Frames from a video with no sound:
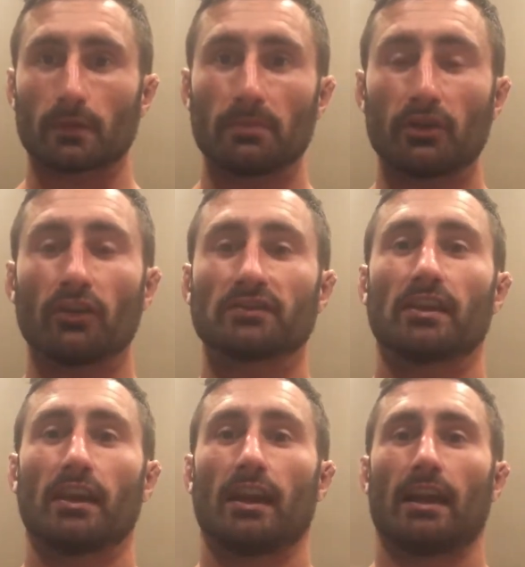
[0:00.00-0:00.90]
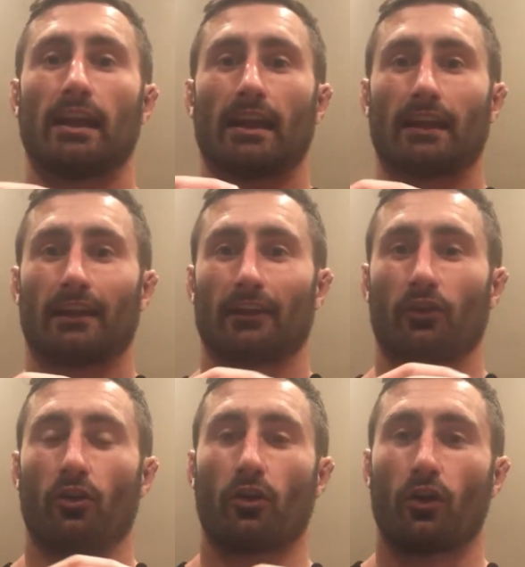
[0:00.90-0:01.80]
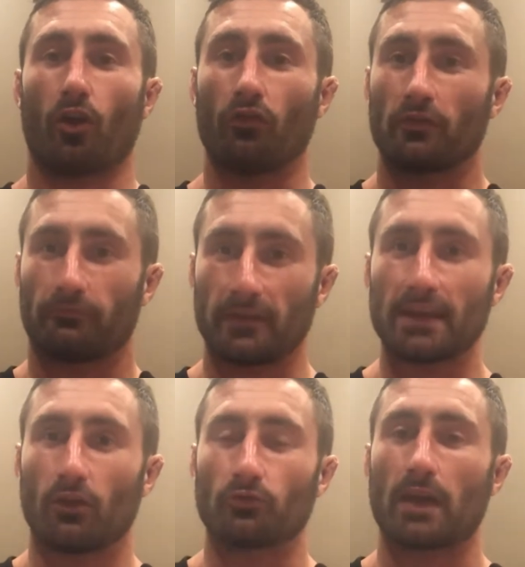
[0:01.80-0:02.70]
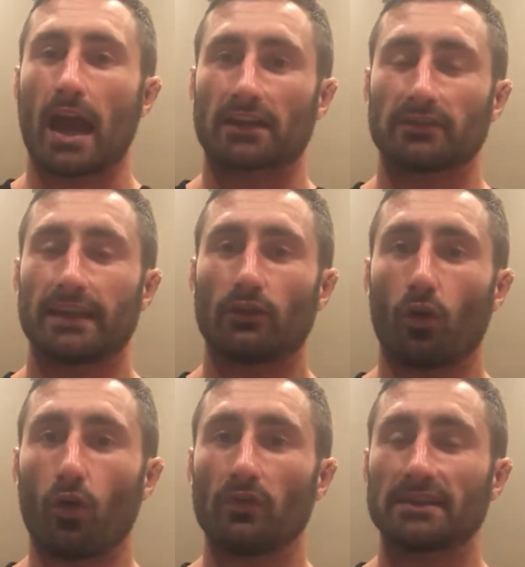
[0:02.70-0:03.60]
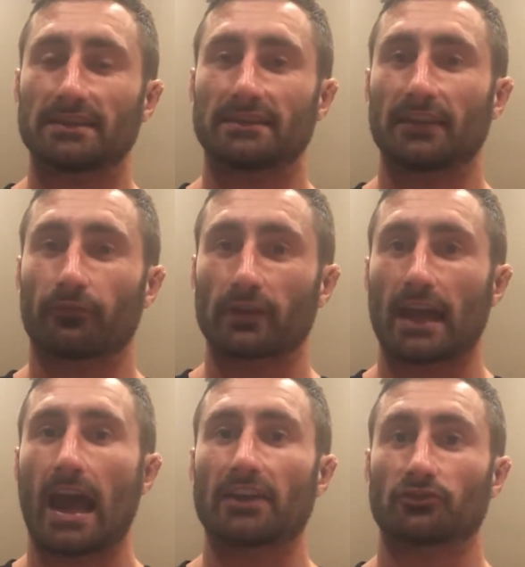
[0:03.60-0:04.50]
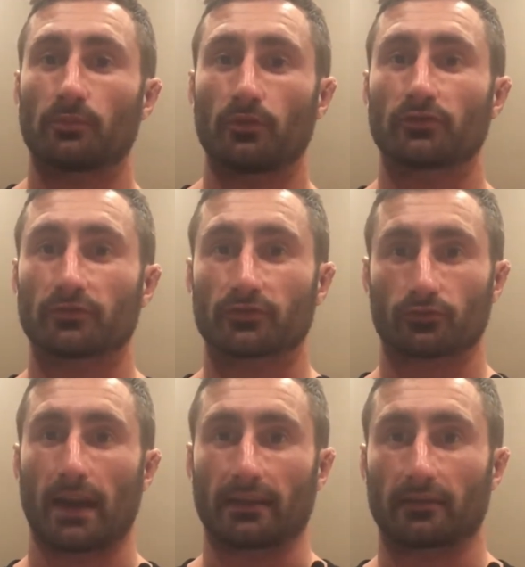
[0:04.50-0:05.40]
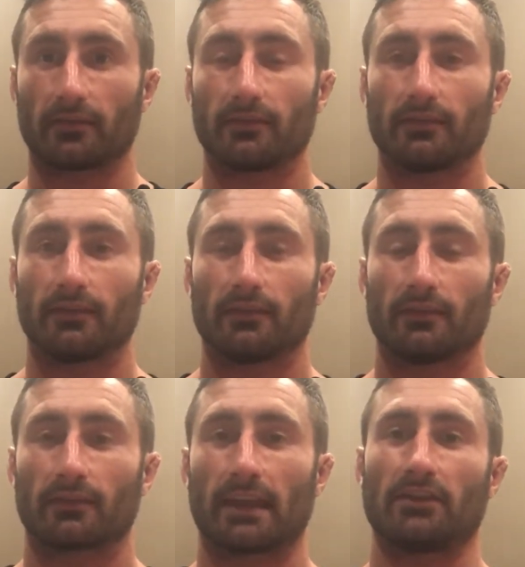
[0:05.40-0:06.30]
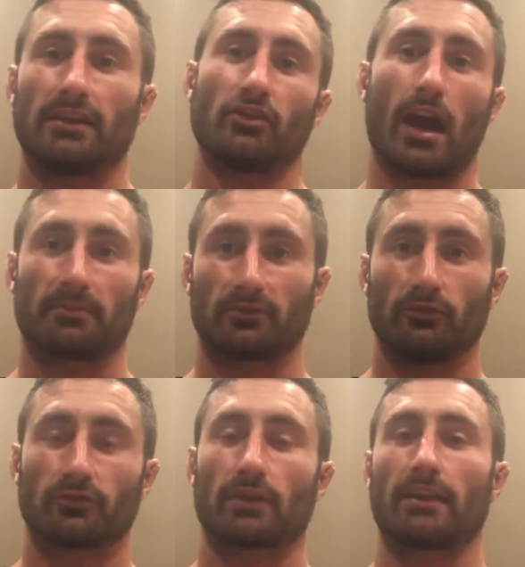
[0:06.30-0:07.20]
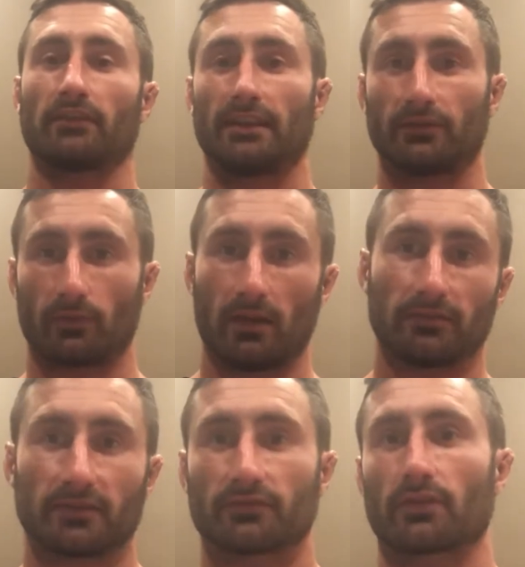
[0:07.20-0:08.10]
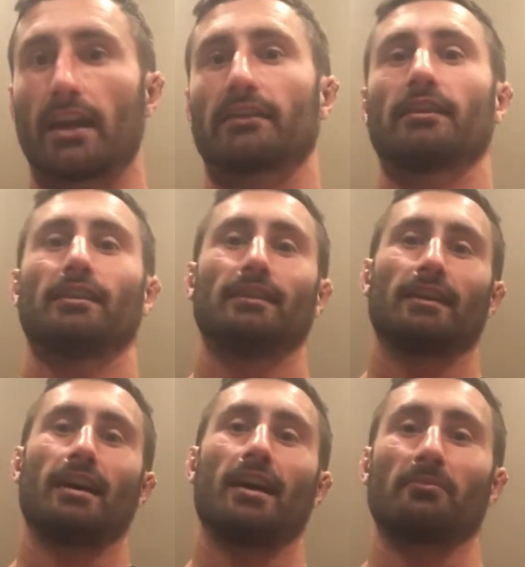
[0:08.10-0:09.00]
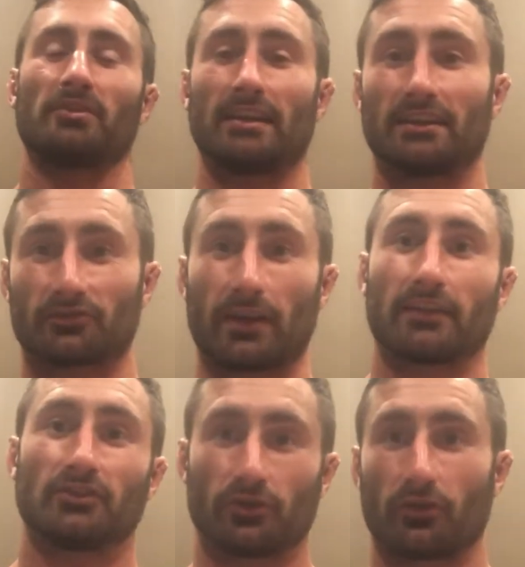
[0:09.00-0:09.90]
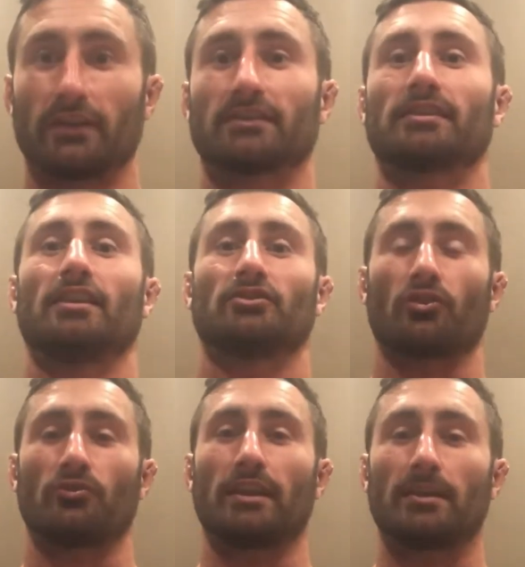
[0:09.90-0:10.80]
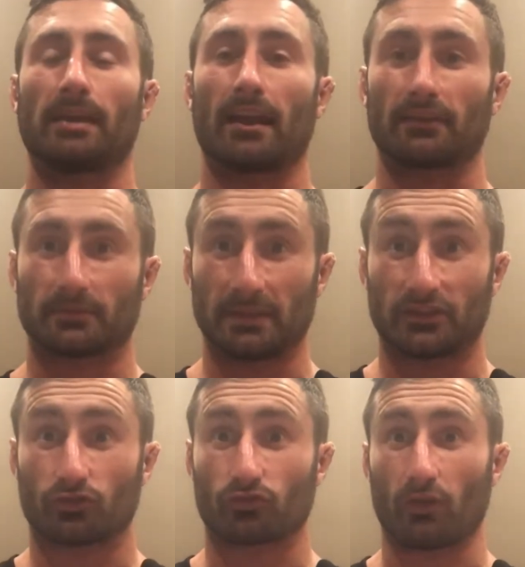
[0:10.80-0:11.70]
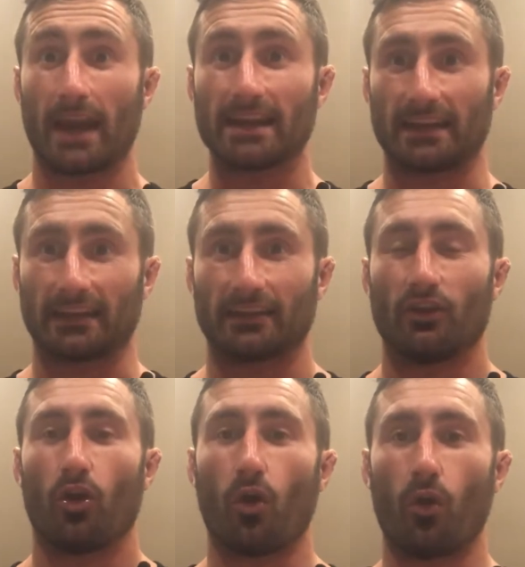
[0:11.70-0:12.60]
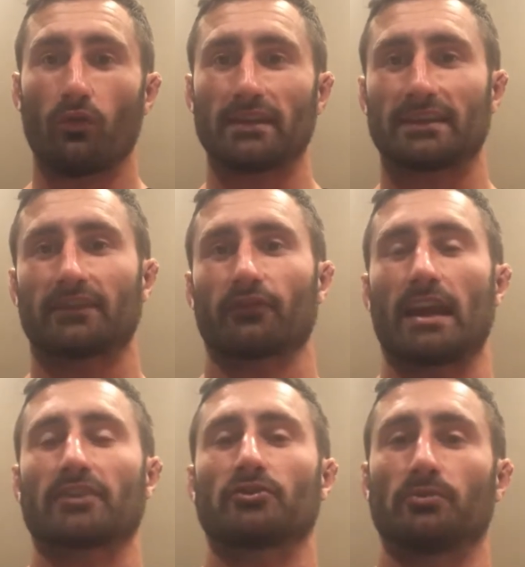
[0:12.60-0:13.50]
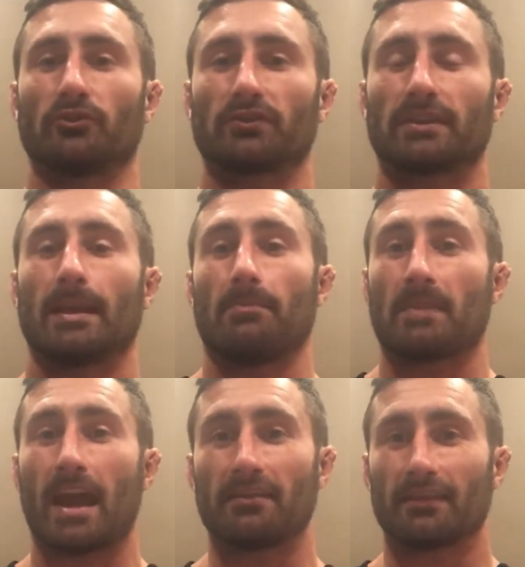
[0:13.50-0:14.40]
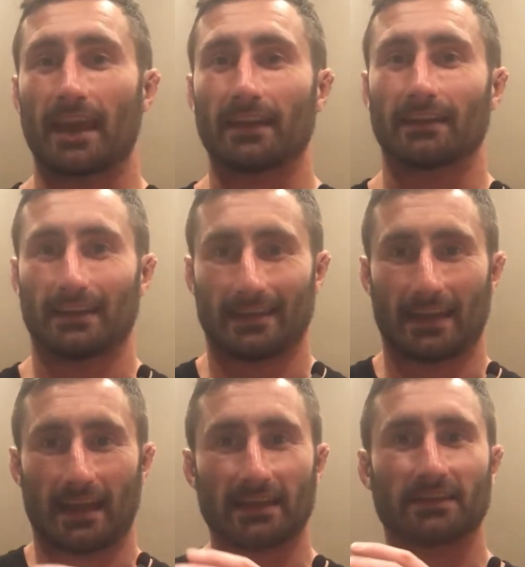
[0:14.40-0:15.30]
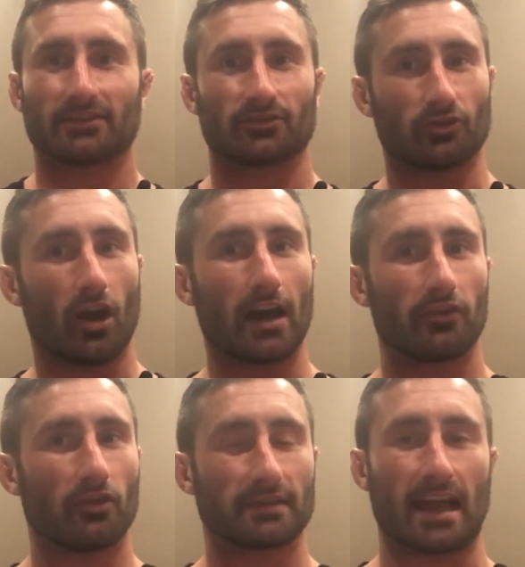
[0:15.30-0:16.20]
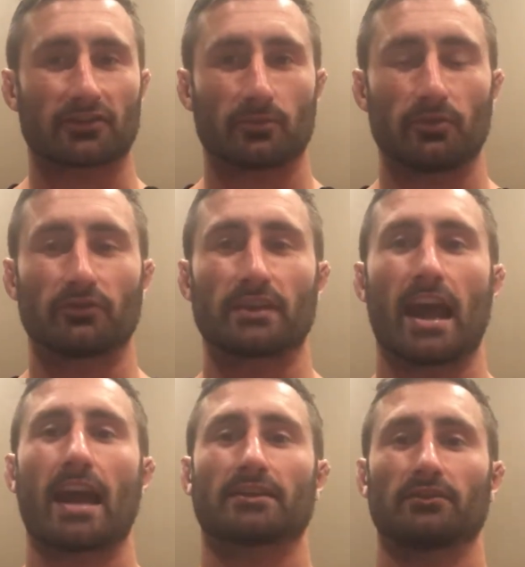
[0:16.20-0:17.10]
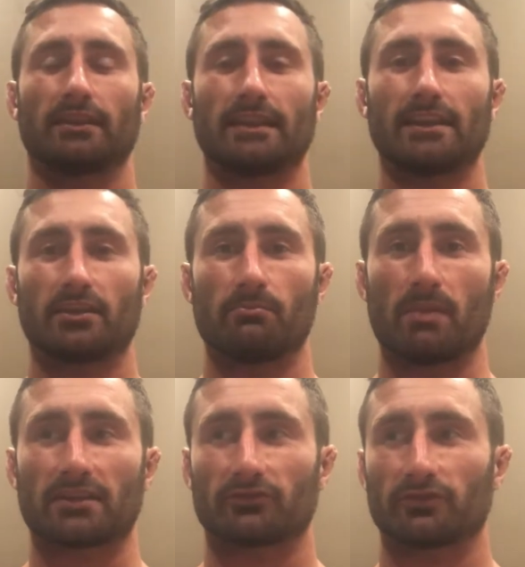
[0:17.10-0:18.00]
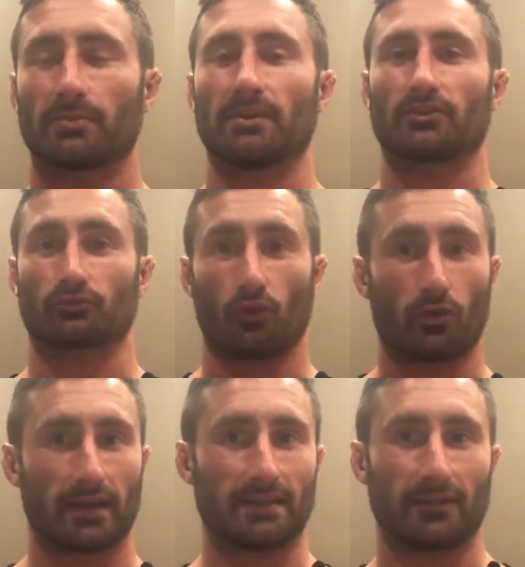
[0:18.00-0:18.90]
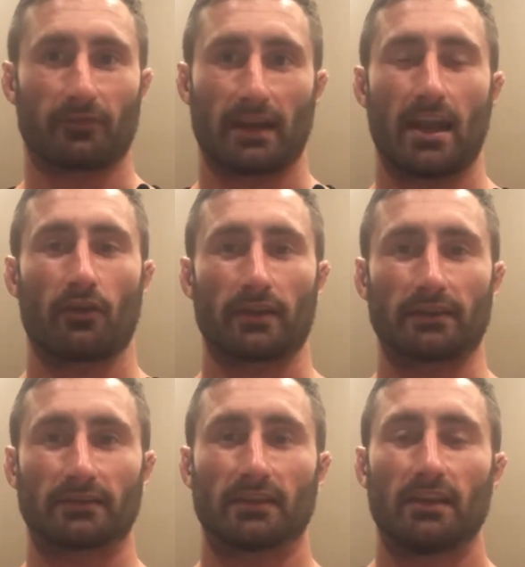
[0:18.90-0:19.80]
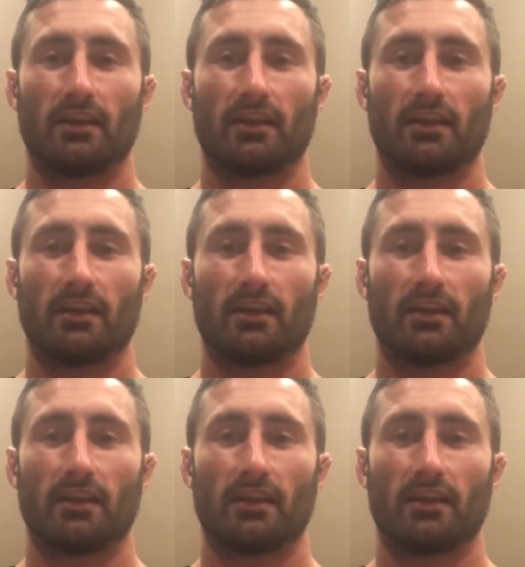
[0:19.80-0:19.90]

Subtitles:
Because on the field, you actually need all these different attributes of strength. Okay, you need your absolute strength, you need your relative strength, you need your strength endurance. So you need to be able to actually be training all these different attributes. And then inside of those attributes, you actually need the muscles to be strong in different areas.